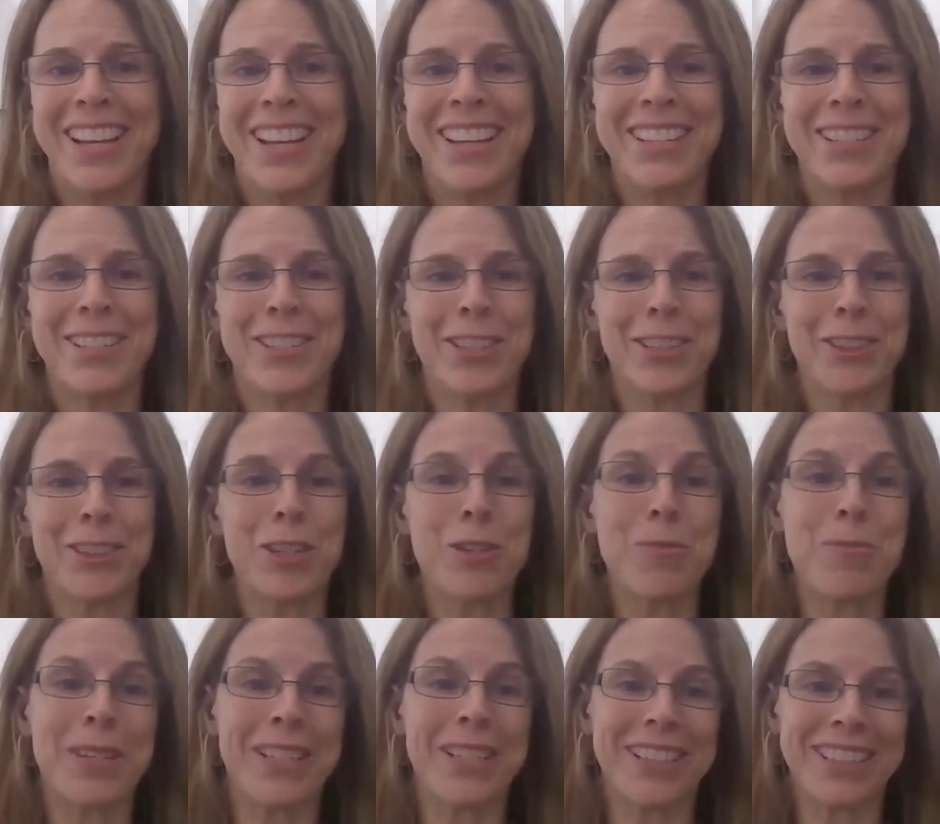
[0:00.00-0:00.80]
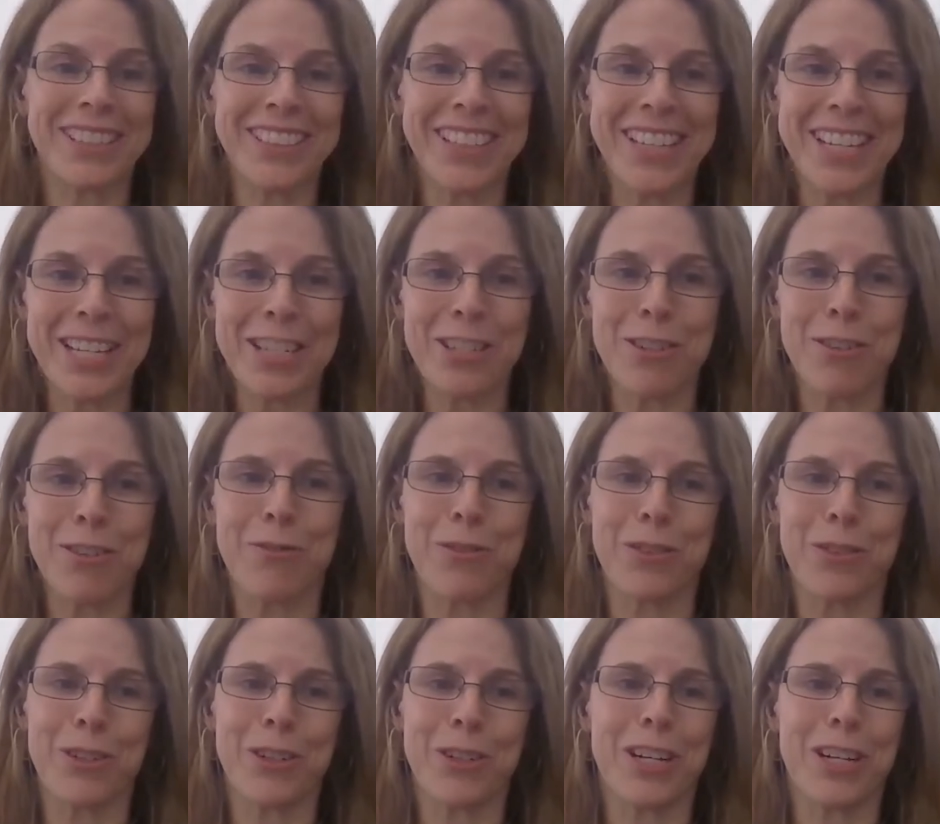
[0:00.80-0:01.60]
and it's a little bit late
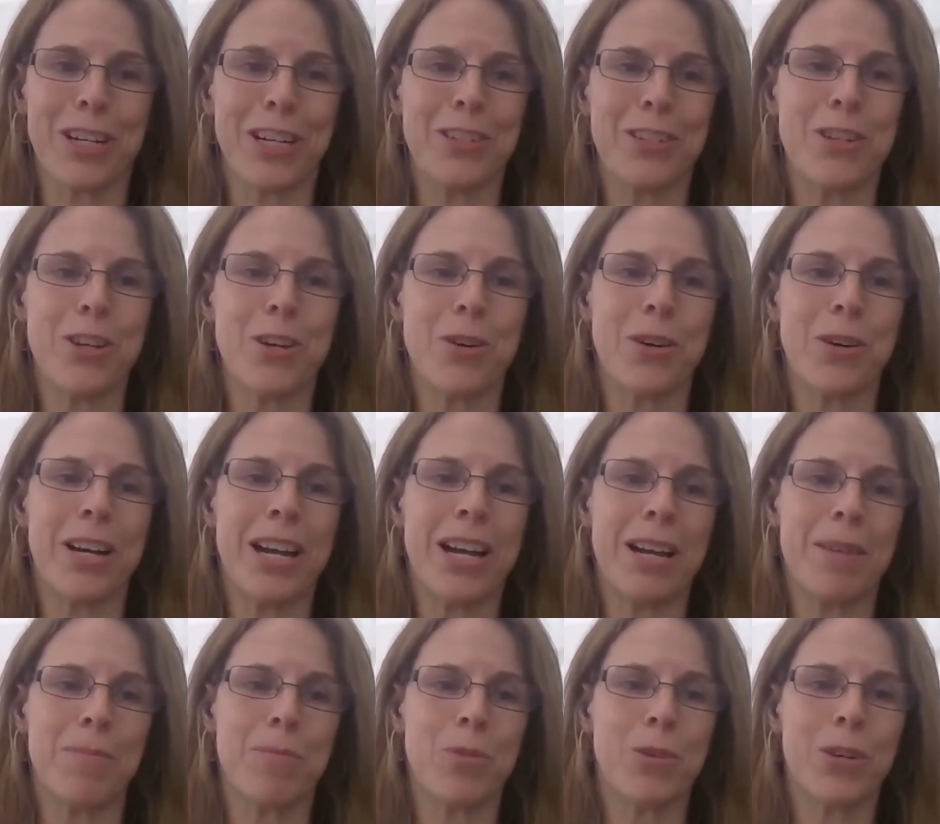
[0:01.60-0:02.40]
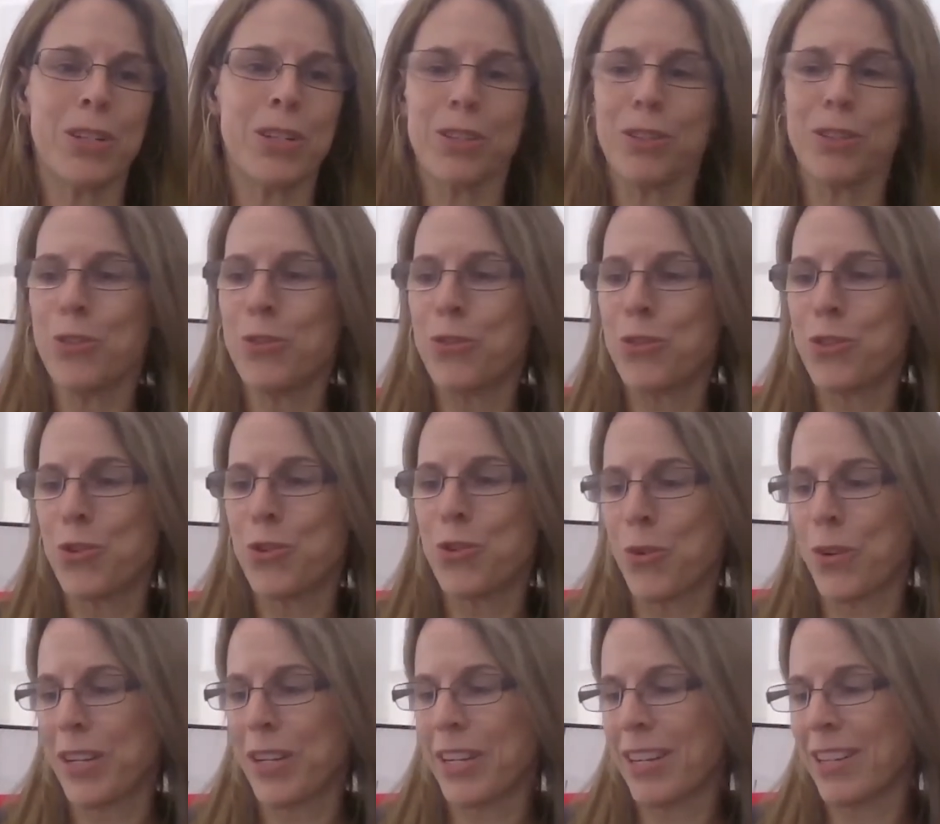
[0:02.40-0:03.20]
for Noah Amoil, who's
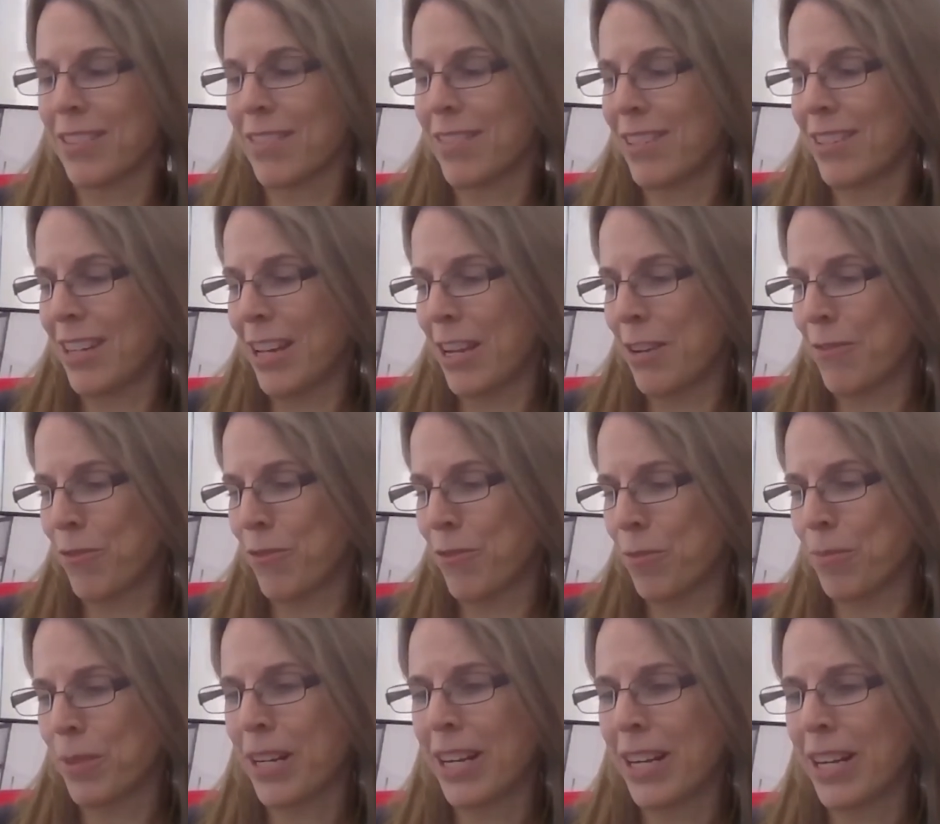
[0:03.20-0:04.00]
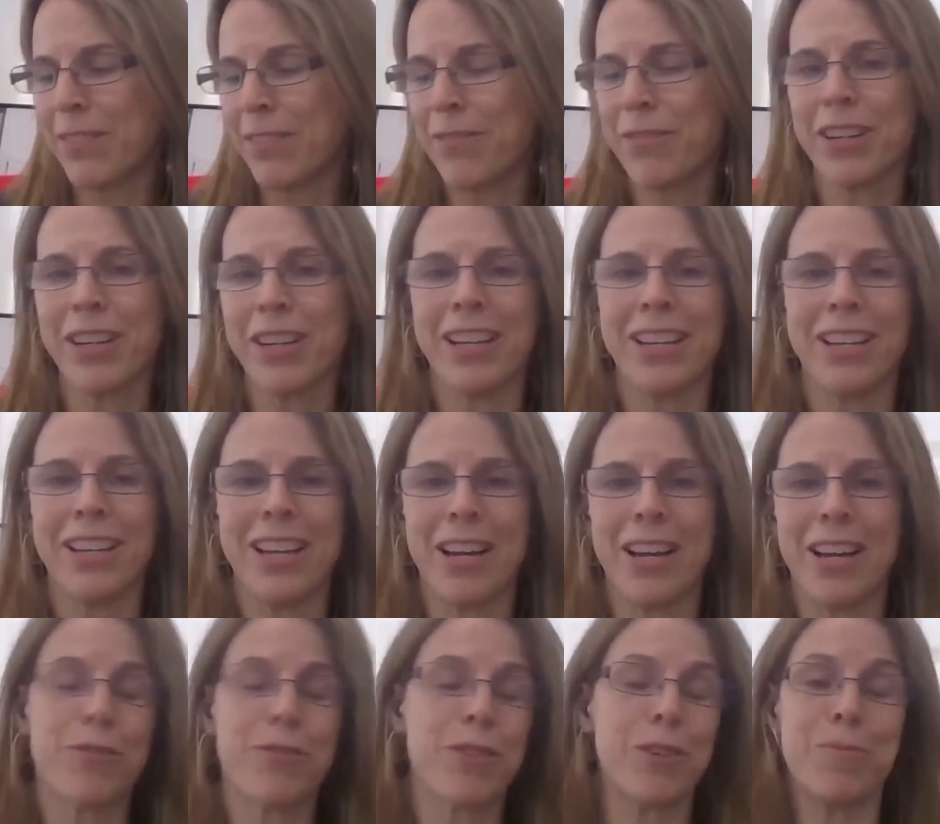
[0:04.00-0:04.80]
joining us today from Haifa and
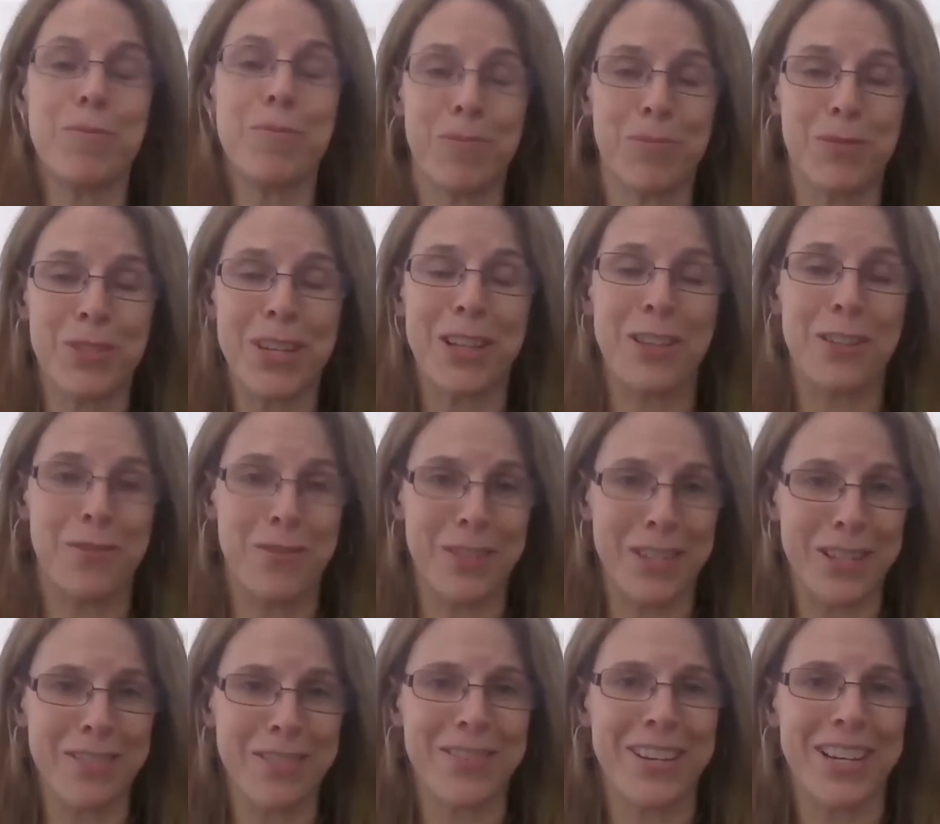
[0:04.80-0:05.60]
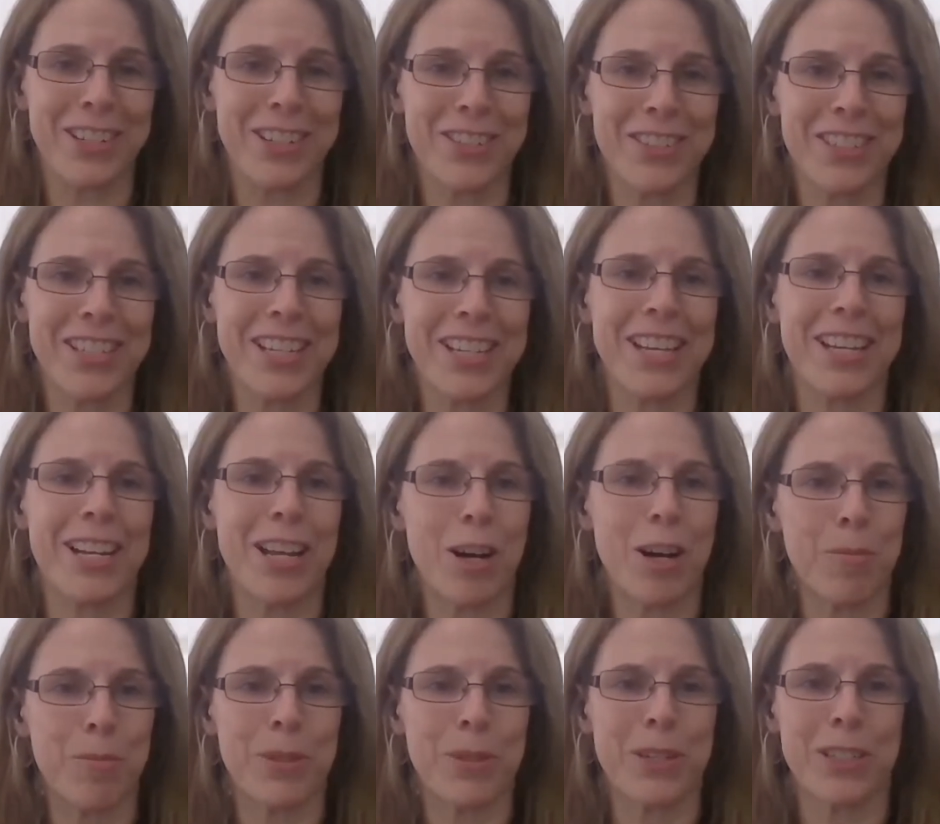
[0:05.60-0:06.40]
from Tel Aviv, actually, and
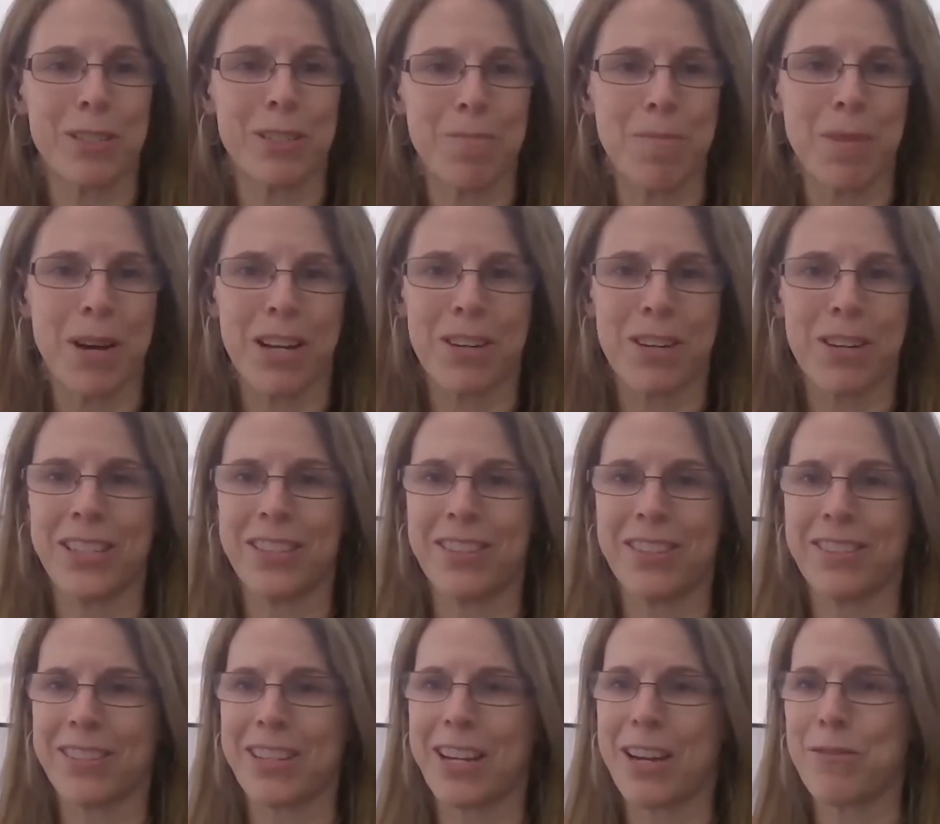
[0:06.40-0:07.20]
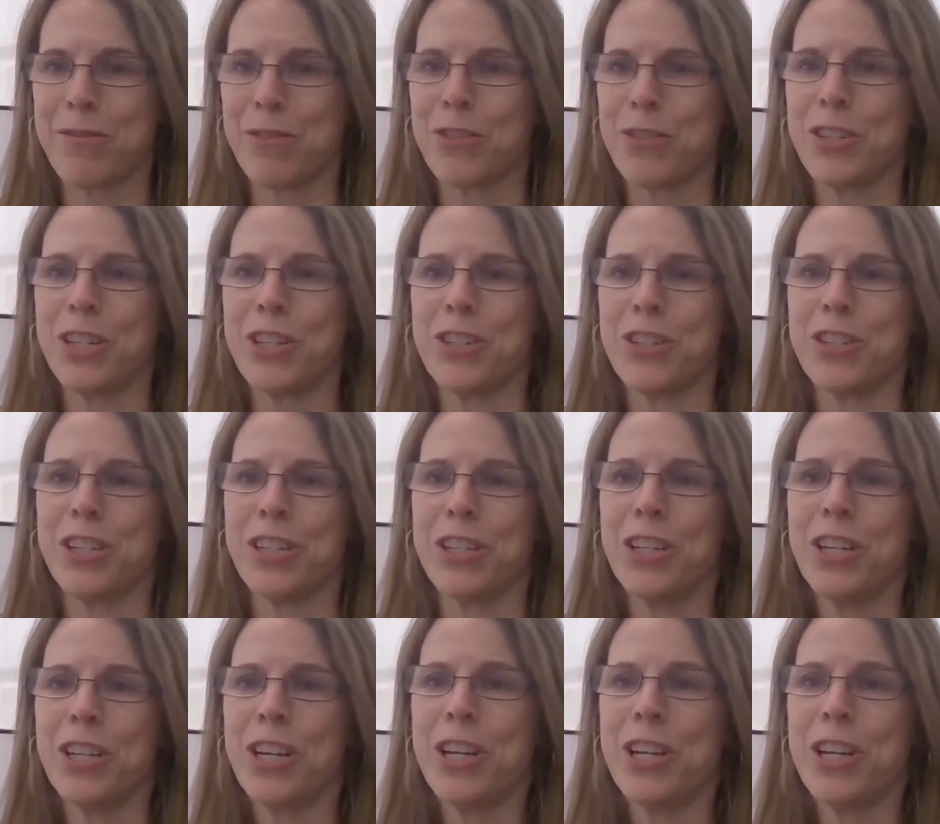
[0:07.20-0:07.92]
helping us moderate this conversation.